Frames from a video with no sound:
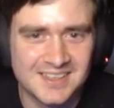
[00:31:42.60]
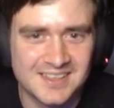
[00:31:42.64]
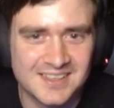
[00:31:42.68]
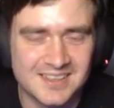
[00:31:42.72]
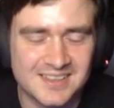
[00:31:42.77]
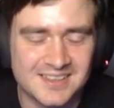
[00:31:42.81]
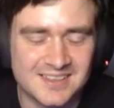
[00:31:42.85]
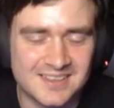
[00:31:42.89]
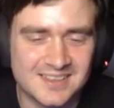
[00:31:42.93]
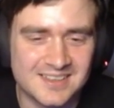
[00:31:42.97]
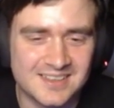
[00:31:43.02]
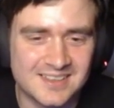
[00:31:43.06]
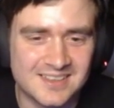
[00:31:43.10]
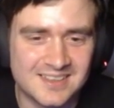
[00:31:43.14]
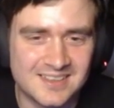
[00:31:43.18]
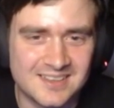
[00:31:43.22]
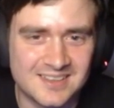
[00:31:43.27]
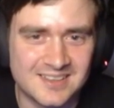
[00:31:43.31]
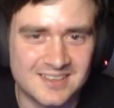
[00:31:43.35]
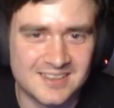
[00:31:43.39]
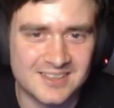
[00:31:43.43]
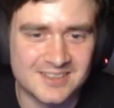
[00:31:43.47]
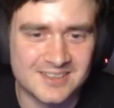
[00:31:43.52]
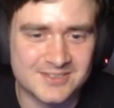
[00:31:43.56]

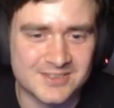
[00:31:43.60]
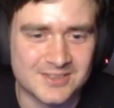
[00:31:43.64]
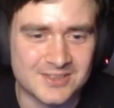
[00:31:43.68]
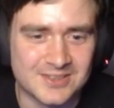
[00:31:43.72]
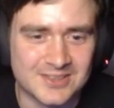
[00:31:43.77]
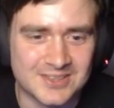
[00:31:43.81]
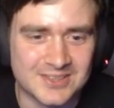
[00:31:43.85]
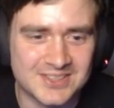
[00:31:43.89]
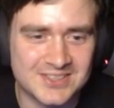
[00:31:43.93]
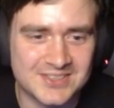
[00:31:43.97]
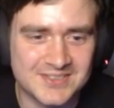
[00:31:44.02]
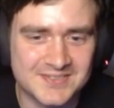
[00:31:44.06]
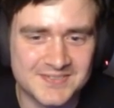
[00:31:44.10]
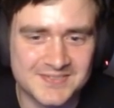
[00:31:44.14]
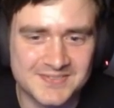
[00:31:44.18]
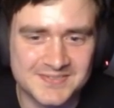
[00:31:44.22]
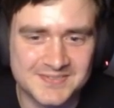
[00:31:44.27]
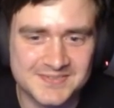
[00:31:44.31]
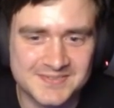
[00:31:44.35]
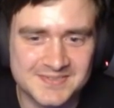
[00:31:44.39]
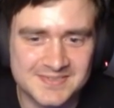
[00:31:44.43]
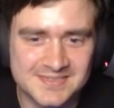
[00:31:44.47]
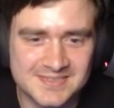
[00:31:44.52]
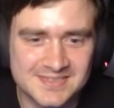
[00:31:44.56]
Oh, of course.
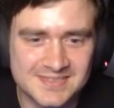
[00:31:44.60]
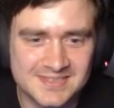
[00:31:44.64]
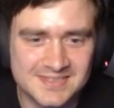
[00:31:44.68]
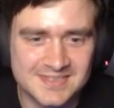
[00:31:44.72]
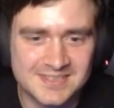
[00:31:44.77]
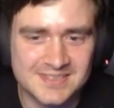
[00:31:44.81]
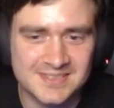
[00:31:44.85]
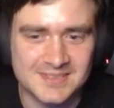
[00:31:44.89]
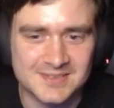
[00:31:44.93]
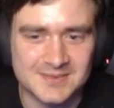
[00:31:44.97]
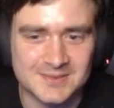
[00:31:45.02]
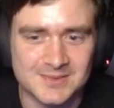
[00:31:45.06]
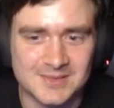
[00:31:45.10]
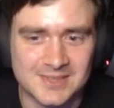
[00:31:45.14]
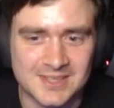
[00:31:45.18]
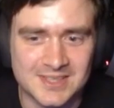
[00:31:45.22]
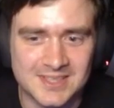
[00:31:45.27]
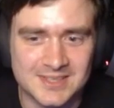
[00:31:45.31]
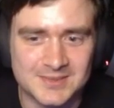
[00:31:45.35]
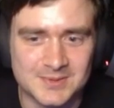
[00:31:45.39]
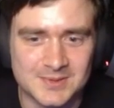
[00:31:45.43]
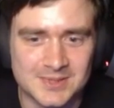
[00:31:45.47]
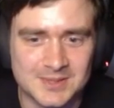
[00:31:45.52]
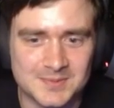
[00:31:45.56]
What
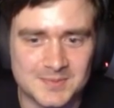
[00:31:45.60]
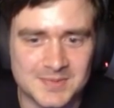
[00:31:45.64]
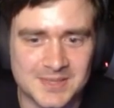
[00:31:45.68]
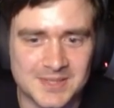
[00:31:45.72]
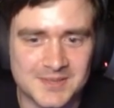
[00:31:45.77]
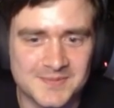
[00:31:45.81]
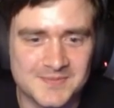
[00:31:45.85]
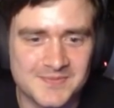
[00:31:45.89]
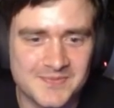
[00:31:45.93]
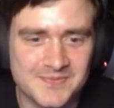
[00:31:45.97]
else would it be?